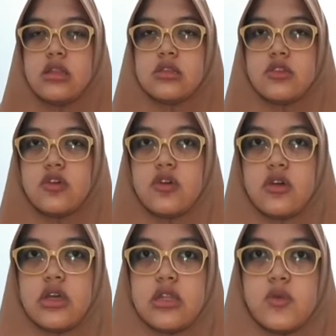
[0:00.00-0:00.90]
So
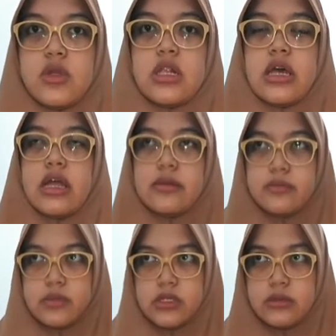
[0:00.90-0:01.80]
it will help
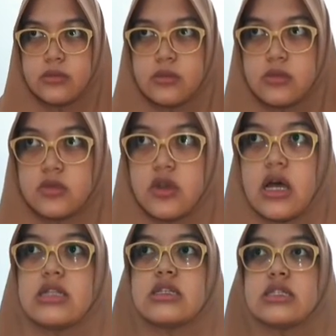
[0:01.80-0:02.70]
them to
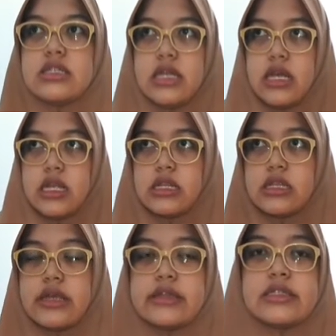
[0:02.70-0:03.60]
understand
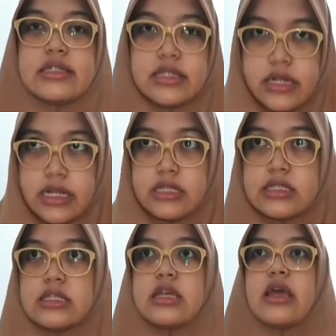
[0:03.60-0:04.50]
their
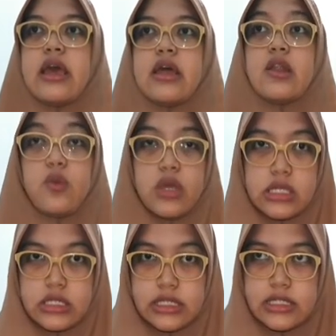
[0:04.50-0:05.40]
strength and
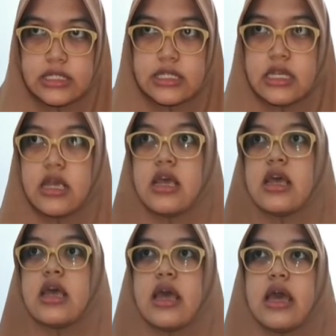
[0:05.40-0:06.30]
weakness
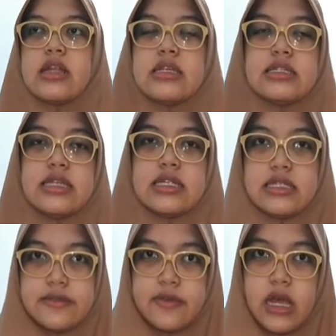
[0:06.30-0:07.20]
and
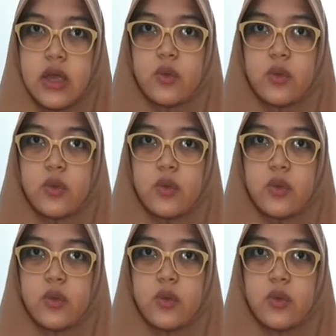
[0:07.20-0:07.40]
identify